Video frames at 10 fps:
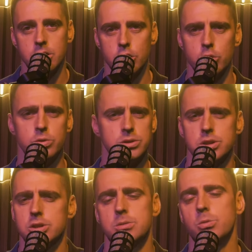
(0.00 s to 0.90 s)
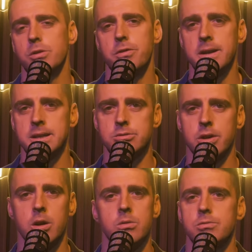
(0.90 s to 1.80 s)
who just will defend
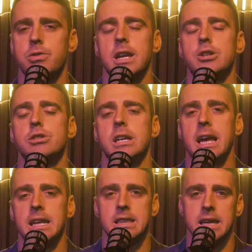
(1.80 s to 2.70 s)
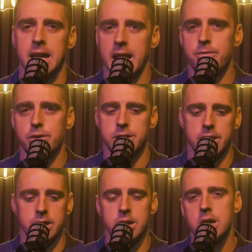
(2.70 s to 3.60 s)
Israel for literally anything and everything,